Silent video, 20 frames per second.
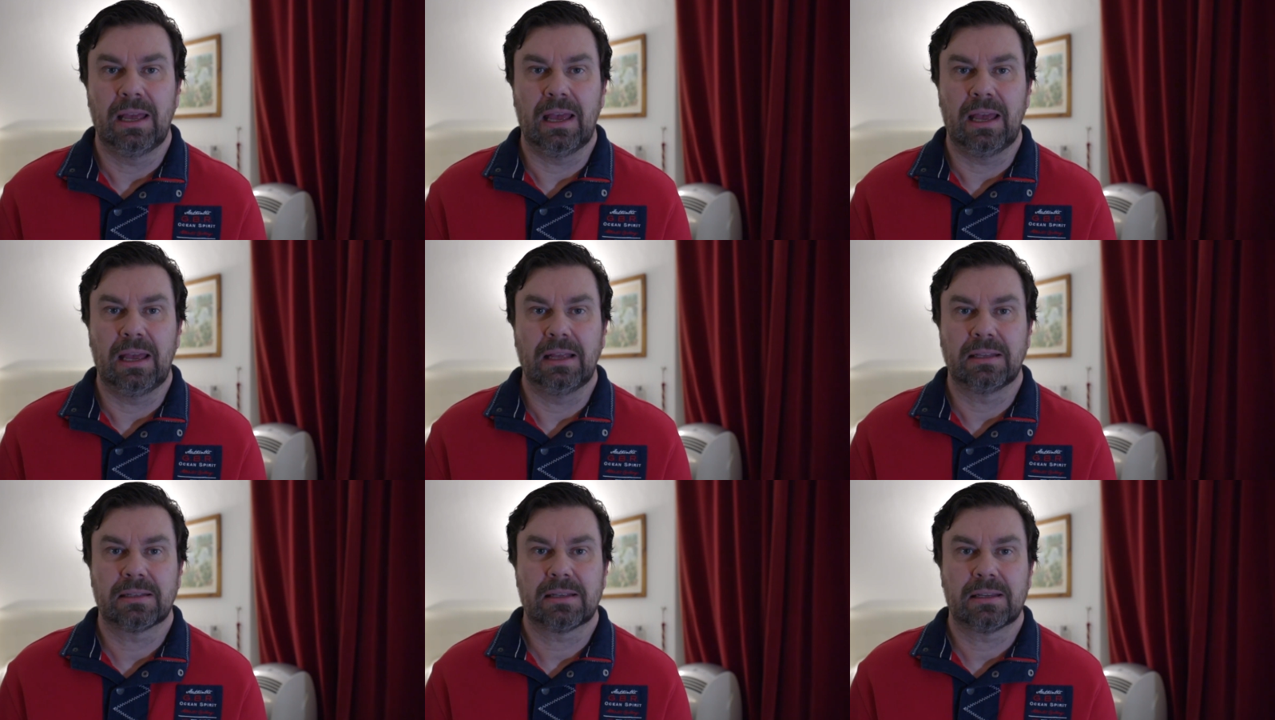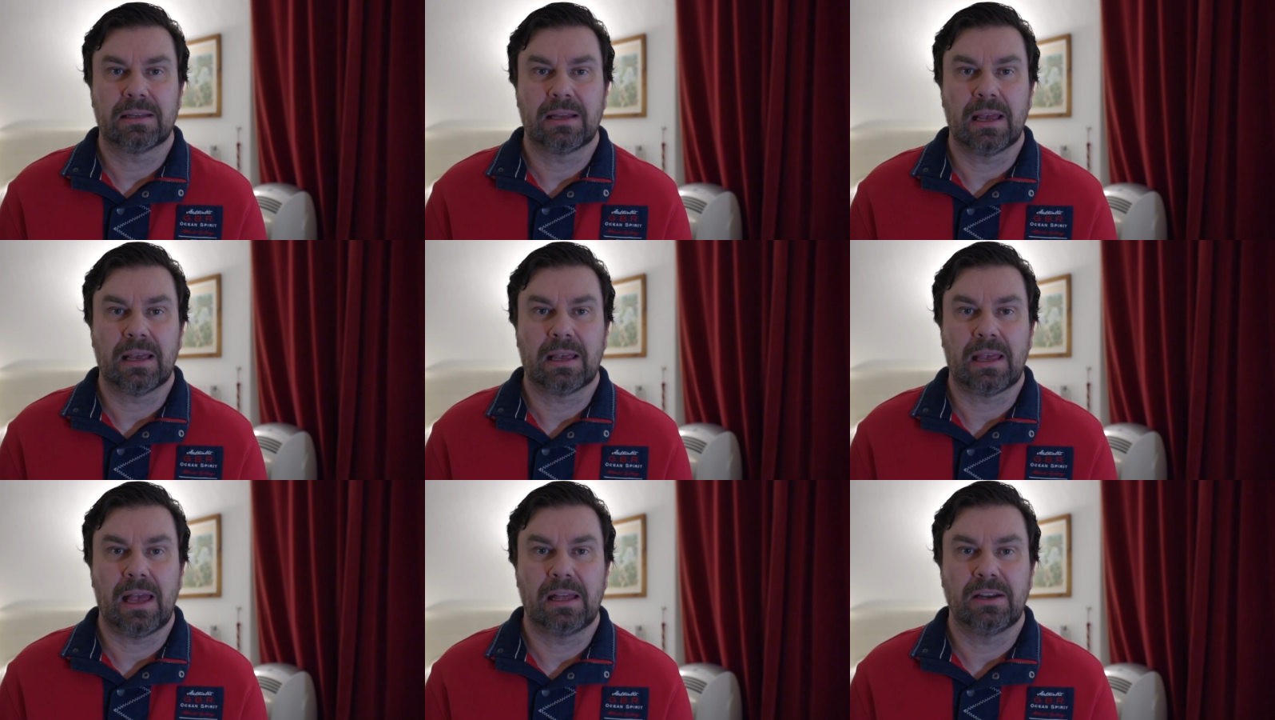it
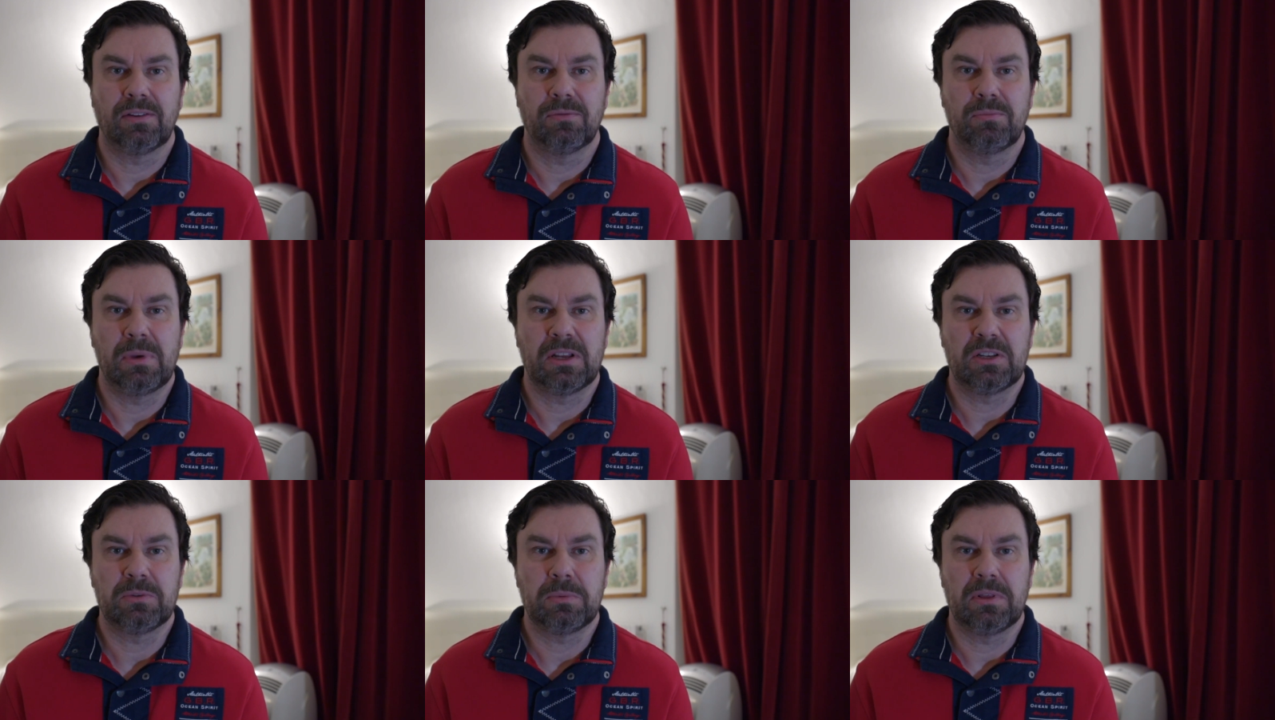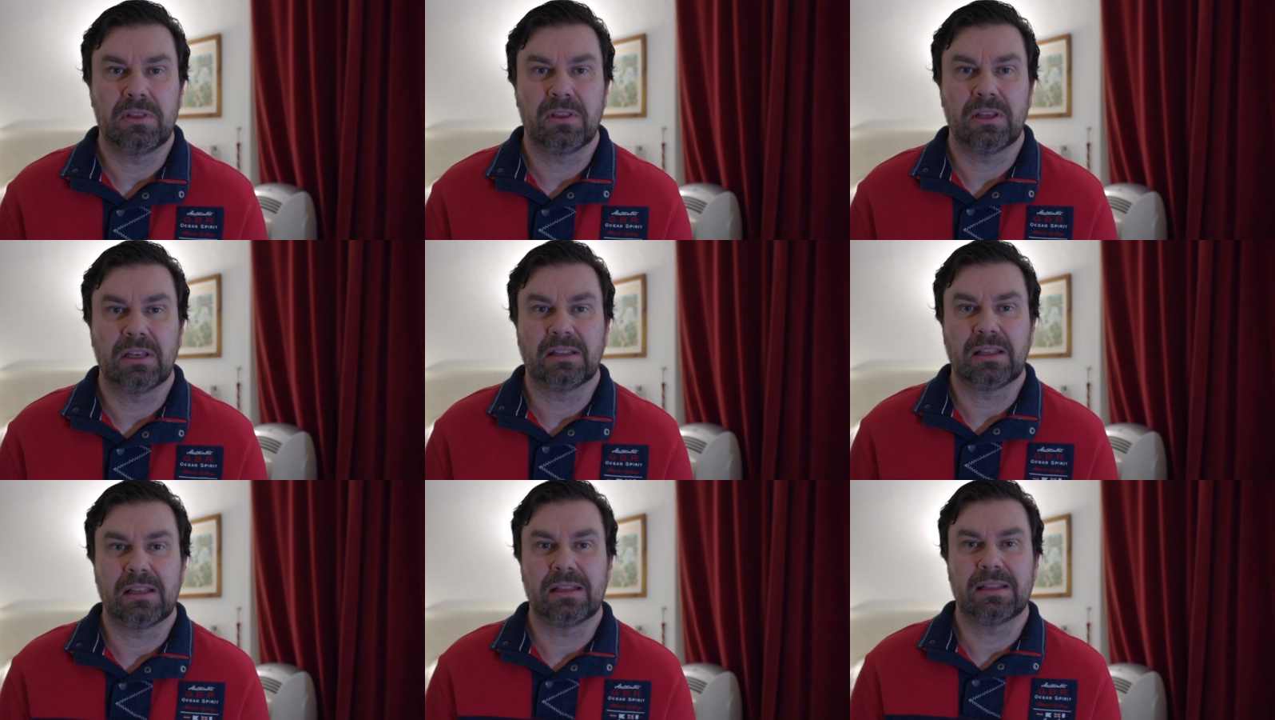it kind of makes me
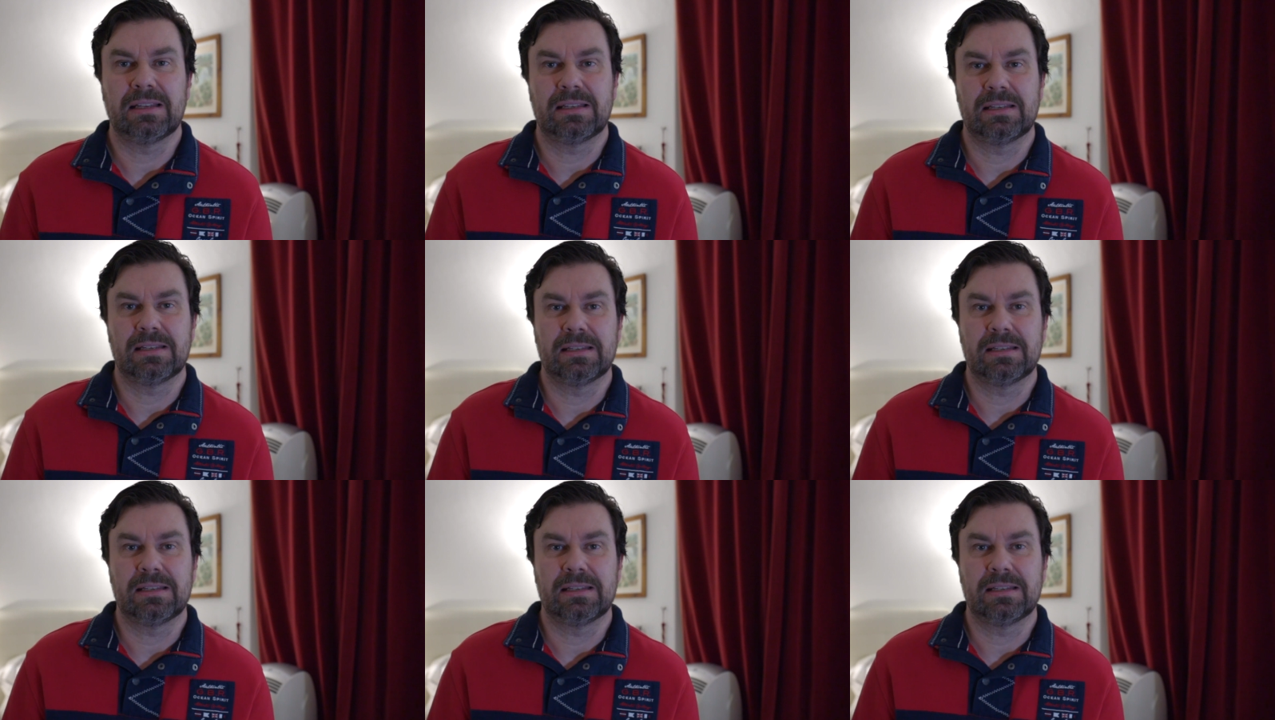think that this